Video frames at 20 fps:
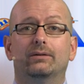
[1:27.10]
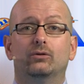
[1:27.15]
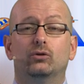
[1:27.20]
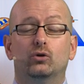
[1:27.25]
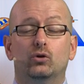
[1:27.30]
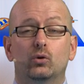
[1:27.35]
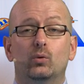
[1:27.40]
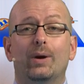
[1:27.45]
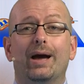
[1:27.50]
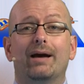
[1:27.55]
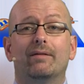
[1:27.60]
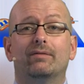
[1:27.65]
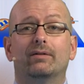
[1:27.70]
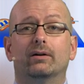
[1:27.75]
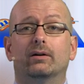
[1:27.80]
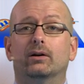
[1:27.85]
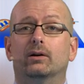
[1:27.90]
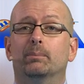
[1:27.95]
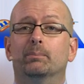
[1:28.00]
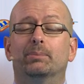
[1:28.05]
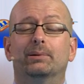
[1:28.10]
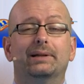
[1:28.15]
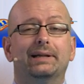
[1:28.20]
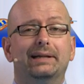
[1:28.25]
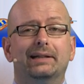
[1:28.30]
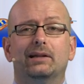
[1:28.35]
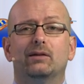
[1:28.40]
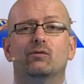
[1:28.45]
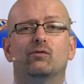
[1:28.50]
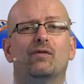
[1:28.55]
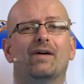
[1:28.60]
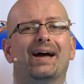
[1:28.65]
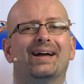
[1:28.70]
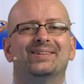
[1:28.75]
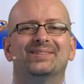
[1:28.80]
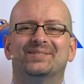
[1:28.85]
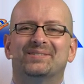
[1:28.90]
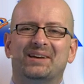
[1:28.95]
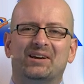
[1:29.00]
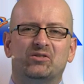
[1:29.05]
do have a completely
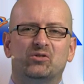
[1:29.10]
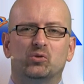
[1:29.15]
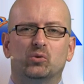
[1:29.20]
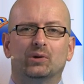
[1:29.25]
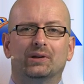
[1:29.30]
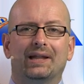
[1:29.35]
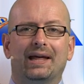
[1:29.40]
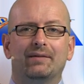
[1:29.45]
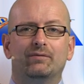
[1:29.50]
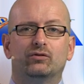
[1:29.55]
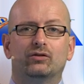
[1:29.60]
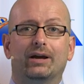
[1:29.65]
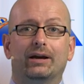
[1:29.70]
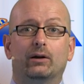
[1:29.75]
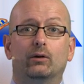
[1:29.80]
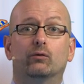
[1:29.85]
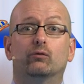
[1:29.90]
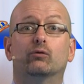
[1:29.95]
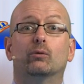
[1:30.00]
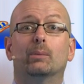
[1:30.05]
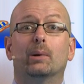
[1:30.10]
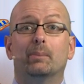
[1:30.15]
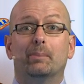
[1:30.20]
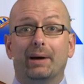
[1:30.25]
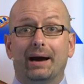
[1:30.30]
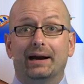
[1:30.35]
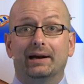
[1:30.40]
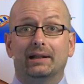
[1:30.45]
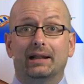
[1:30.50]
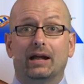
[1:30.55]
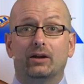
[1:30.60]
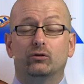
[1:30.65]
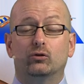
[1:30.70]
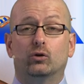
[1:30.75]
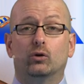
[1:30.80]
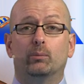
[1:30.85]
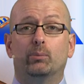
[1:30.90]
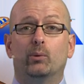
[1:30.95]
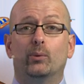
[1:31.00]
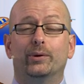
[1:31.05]
fine sexual life cycle from a
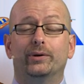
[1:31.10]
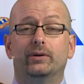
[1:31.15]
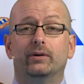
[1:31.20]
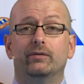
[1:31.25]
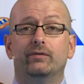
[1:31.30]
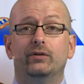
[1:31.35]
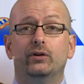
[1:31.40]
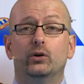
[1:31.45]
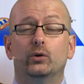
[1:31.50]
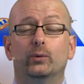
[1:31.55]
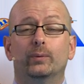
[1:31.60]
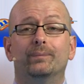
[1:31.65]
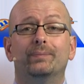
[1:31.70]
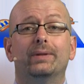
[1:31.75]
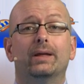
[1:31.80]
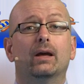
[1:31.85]
biological point of view,